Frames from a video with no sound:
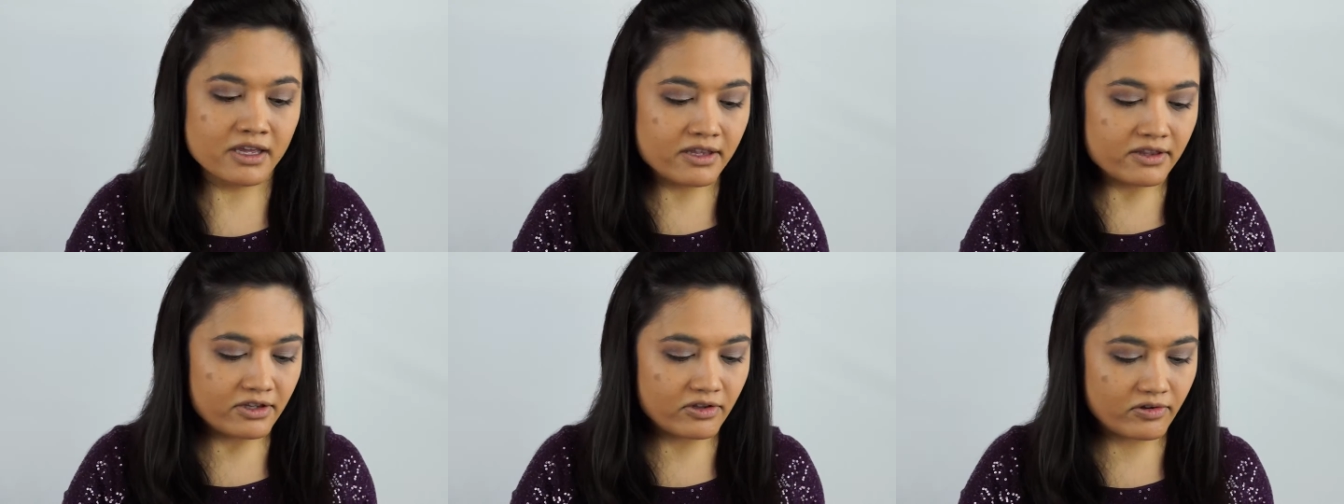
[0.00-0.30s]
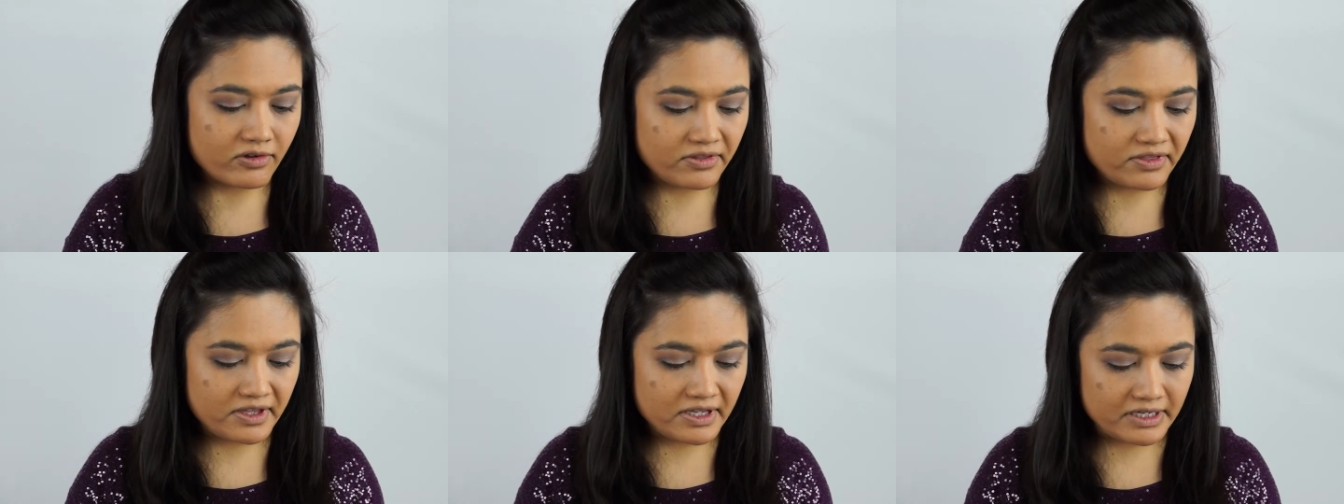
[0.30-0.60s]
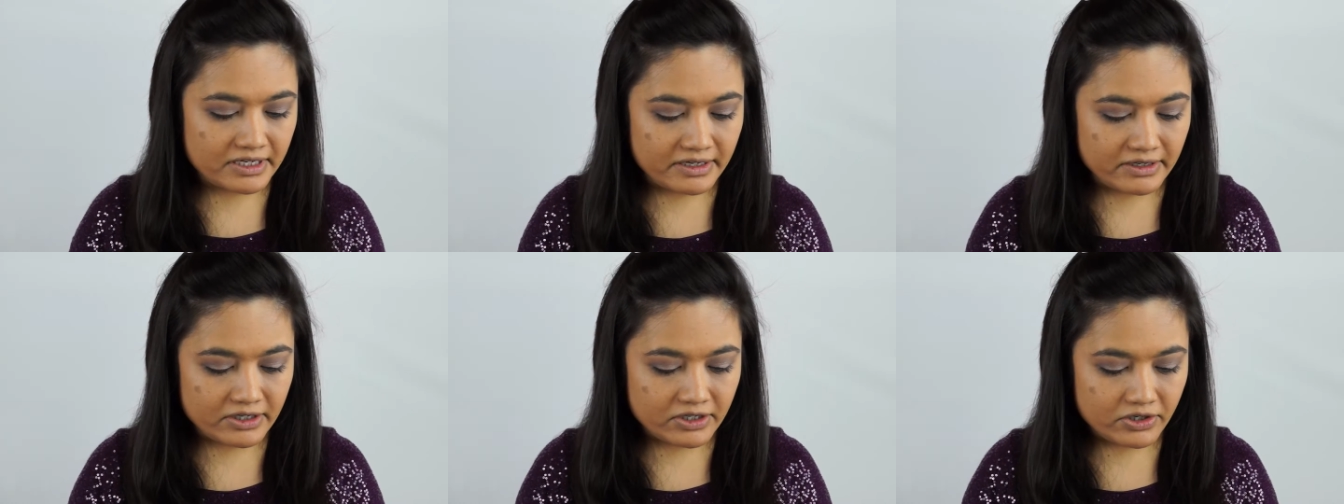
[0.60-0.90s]
The other thing
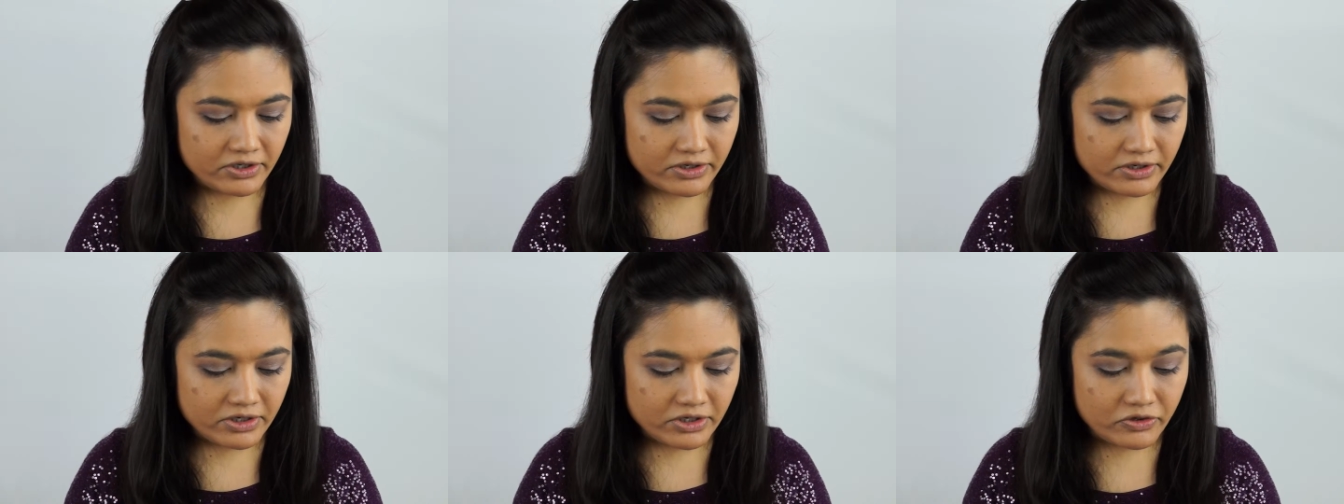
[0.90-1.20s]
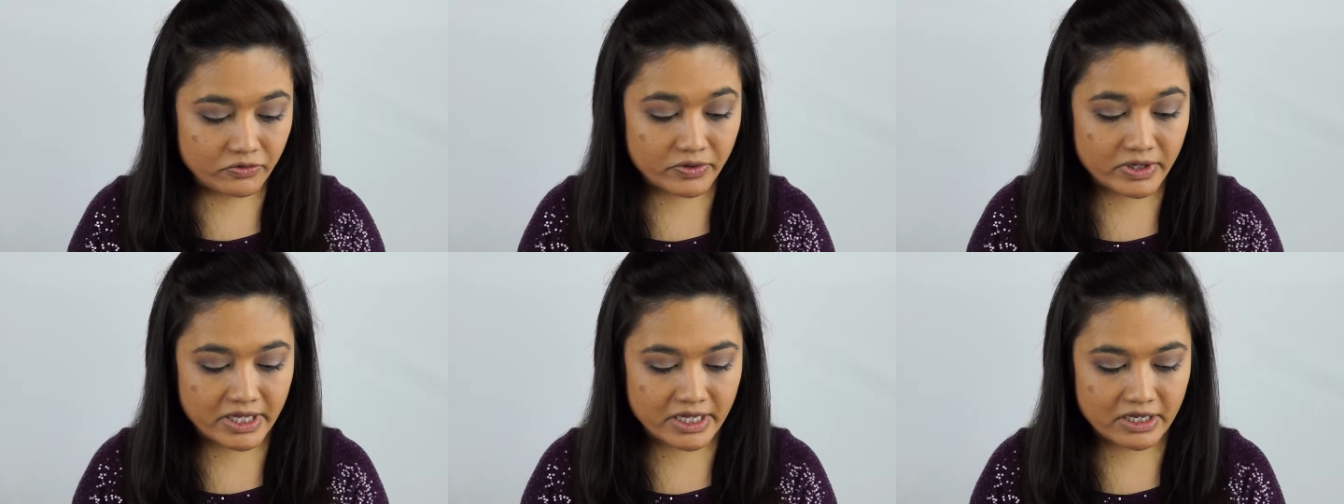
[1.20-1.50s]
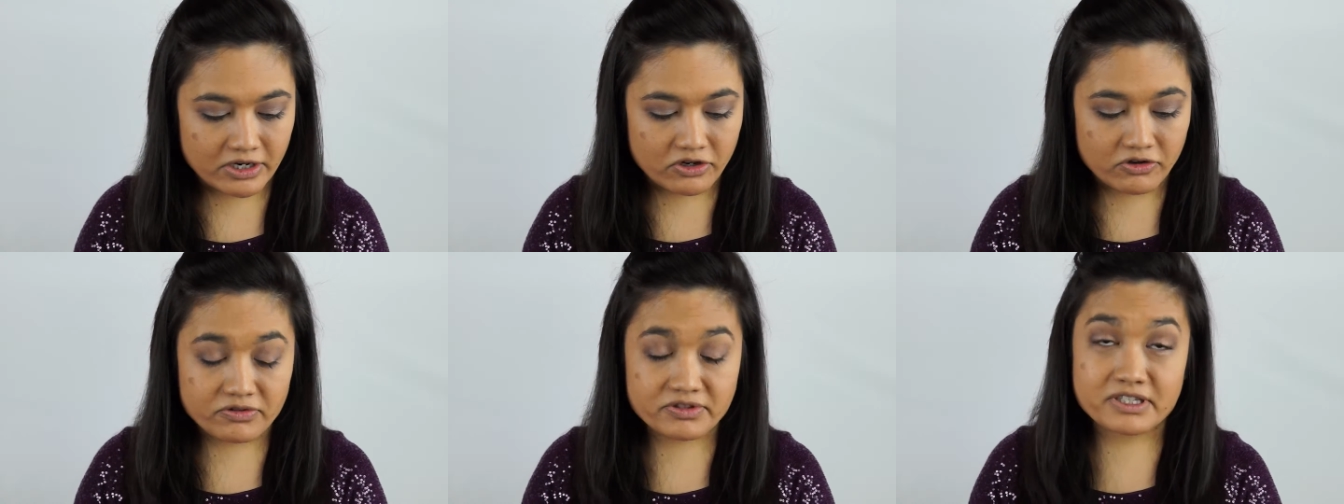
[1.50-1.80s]
you
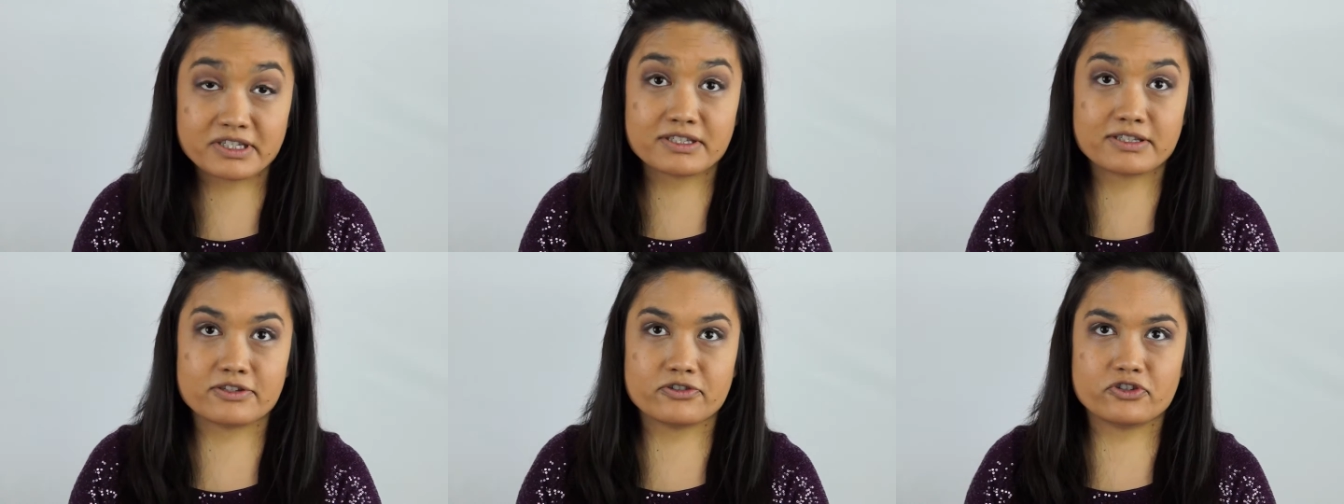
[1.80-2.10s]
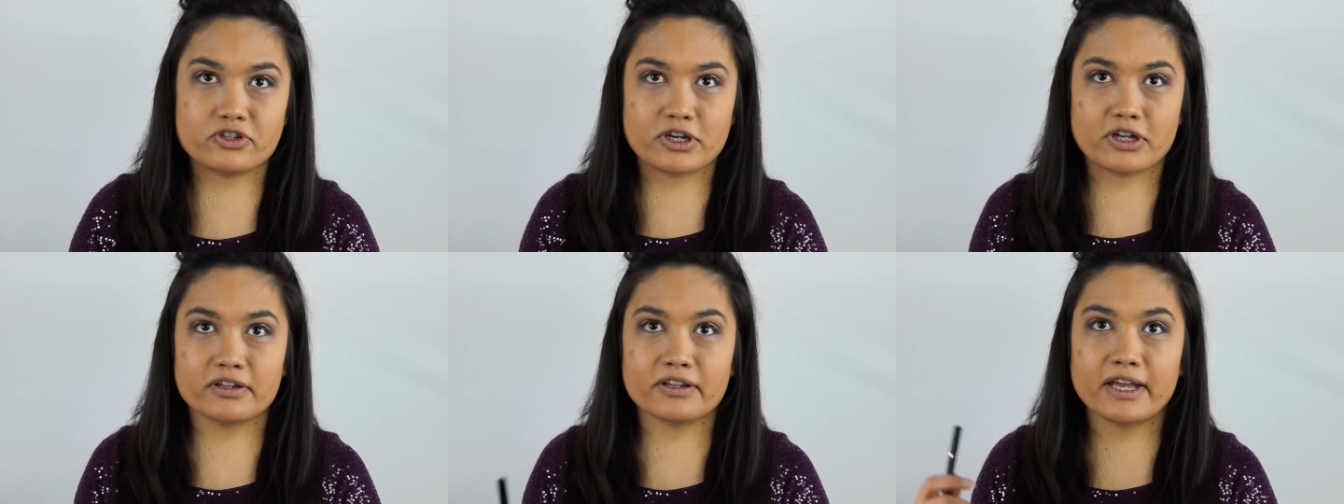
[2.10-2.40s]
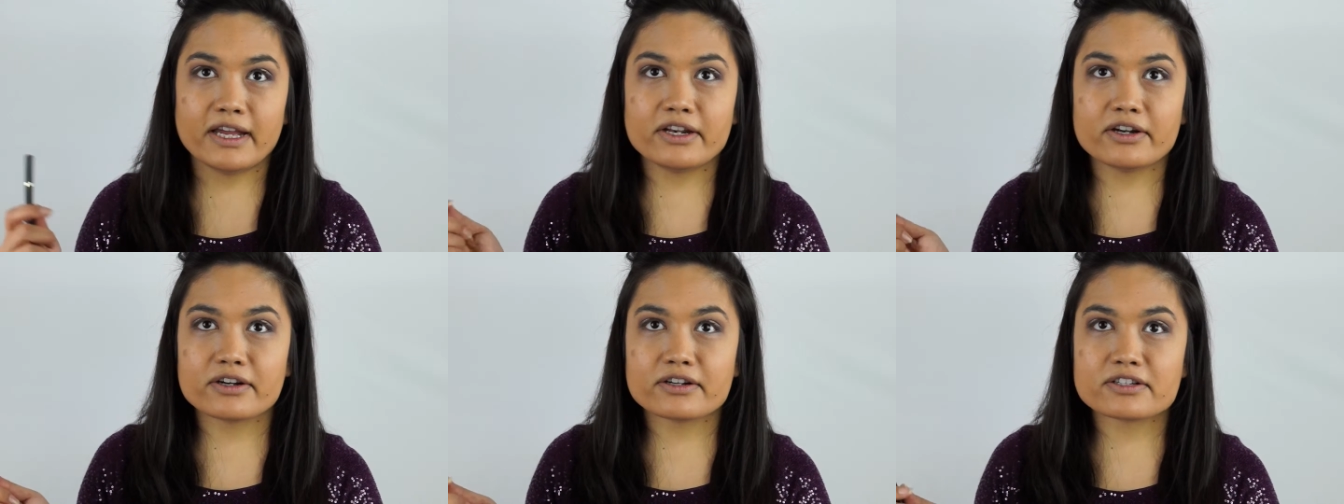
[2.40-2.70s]
can use is a gel
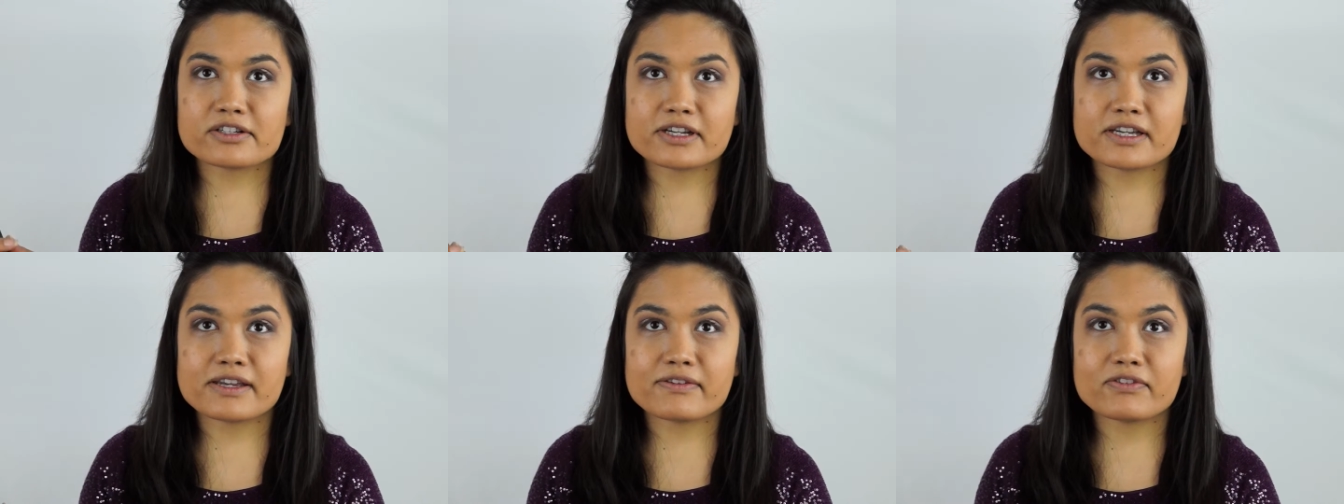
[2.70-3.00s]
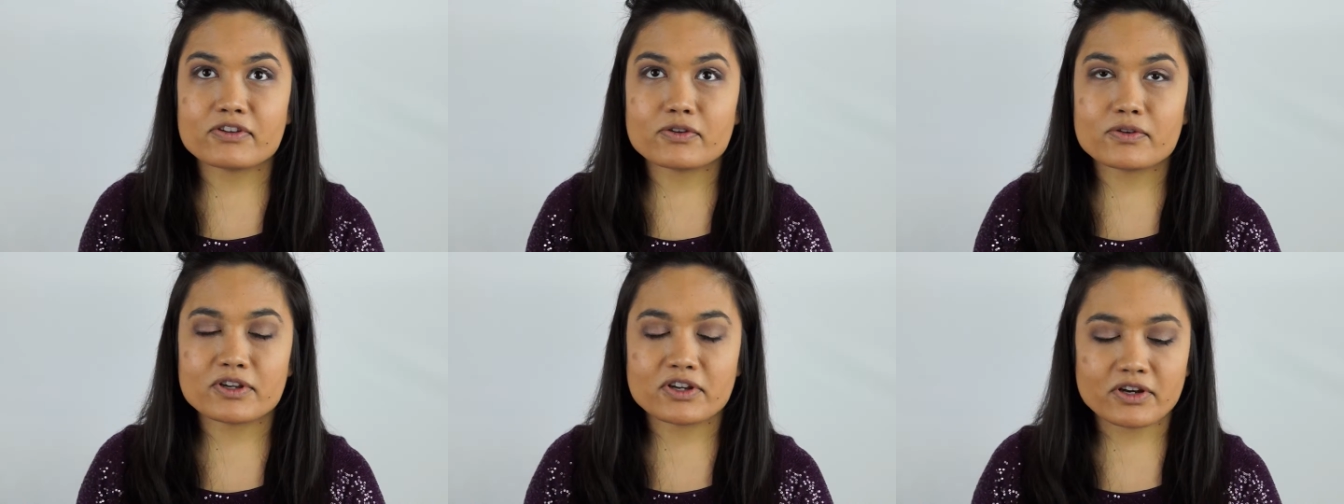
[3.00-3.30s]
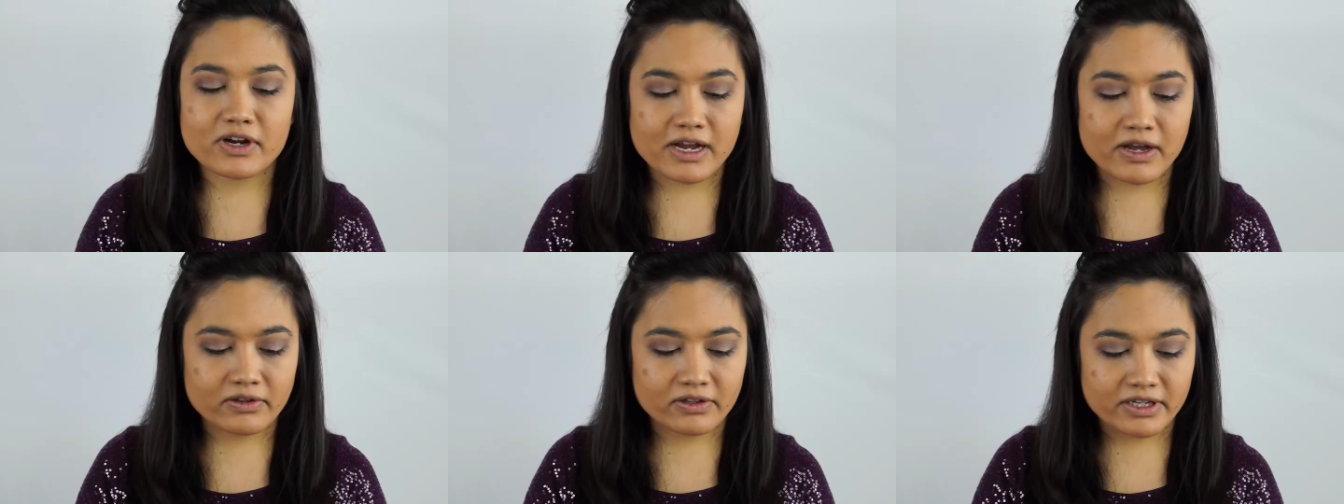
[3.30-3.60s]
liner to give you
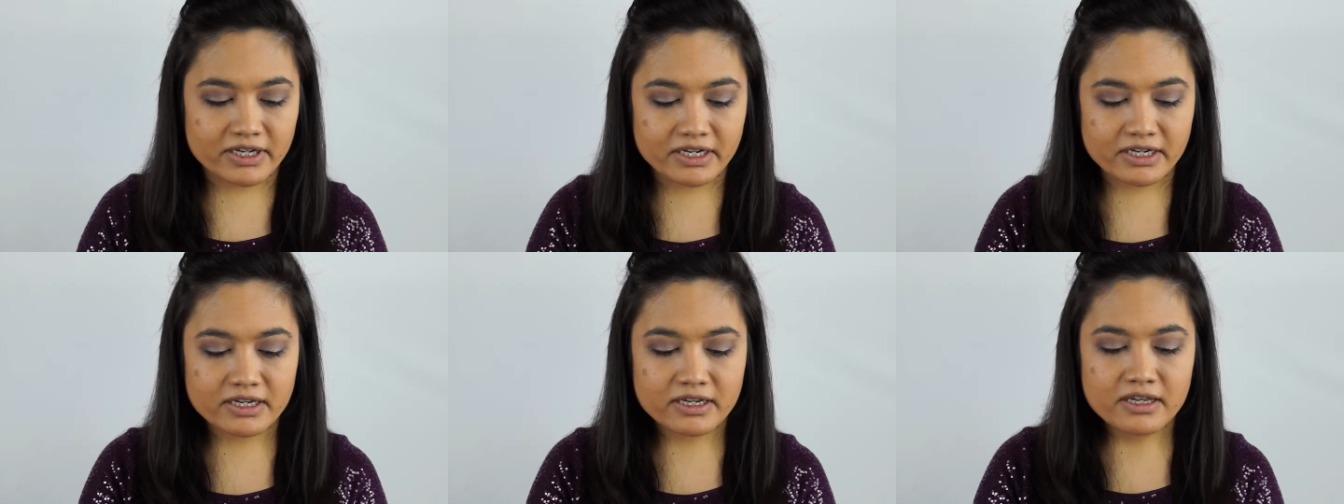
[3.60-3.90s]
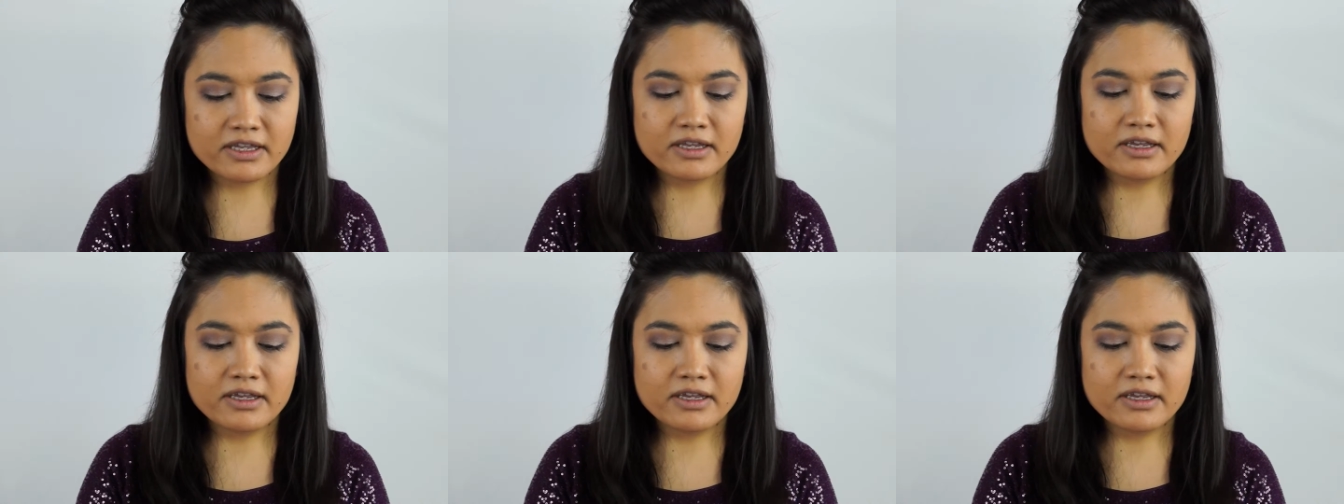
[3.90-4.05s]
your outline.